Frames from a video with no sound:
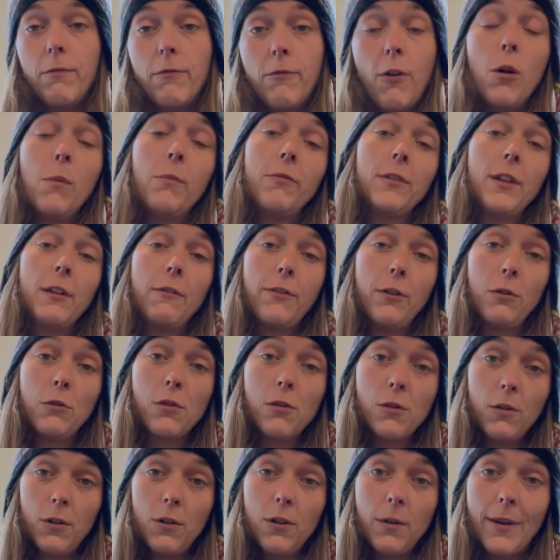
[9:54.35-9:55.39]
hopefully feel
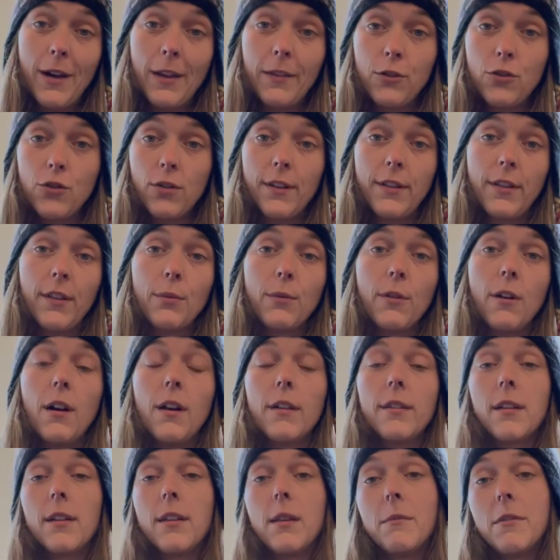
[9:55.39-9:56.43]
good about the choices we're
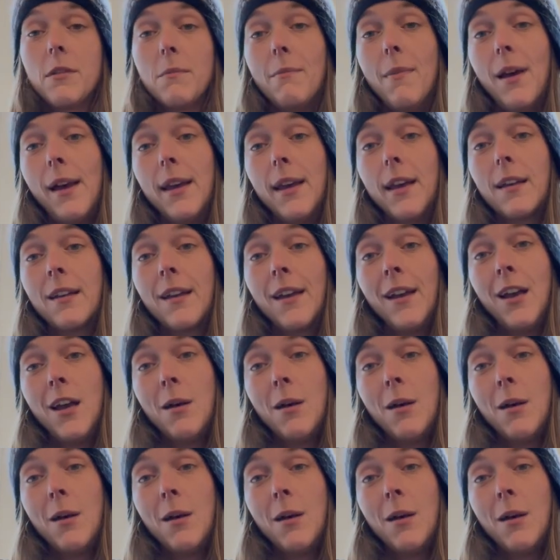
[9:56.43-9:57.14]
asking them to make,